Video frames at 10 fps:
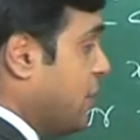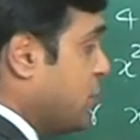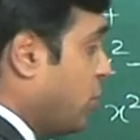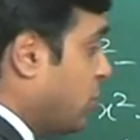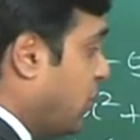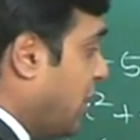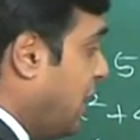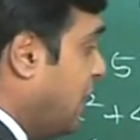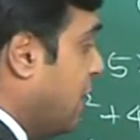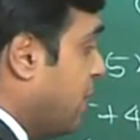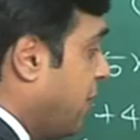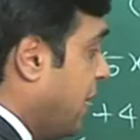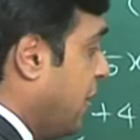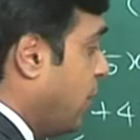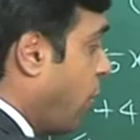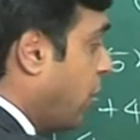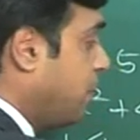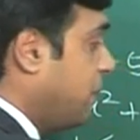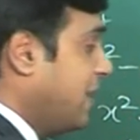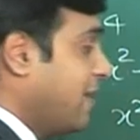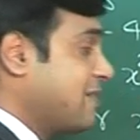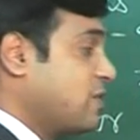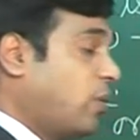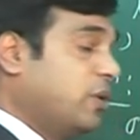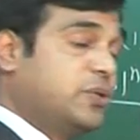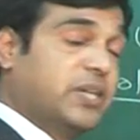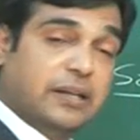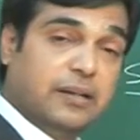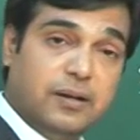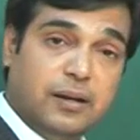So, 3 will not be a solution.